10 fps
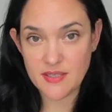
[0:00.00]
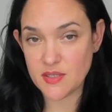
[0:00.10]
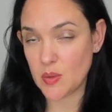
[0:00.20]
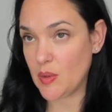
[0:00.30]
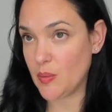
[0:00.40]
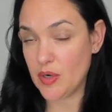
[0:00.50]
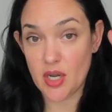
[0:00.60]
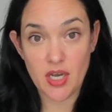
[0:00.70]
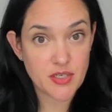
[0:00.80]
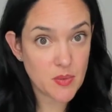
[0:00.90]
So when we're
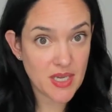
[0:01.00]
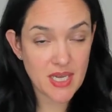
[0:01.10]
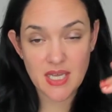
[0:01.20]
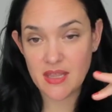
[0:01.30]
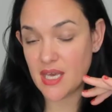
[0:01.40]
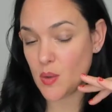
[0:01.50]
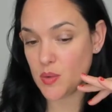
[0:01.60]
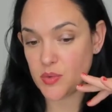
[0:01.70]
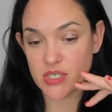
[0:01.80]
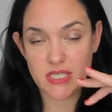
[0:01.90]
not doing anything, when
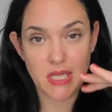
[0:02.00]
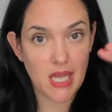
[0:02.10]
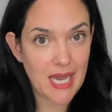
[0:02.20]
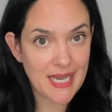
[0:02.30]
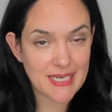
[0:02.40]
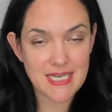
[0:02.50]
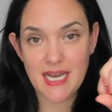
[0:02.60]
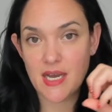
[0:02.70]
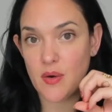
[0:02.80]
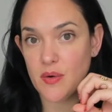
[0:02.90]
we're just lying
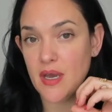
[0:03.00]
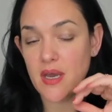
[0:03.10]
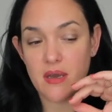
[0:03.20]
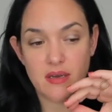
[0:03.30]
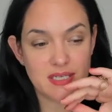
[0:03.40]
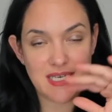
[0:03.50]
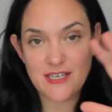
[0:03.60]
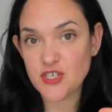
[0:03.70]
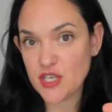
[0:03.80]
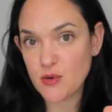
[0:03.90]
down,
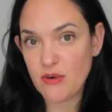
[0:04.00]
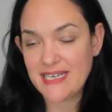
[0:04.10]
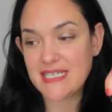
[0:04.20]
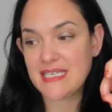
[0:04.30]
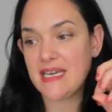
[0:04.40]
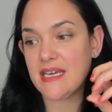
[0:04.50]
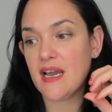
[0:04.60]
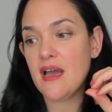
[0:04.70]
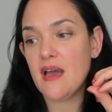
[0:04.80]
essentially resting,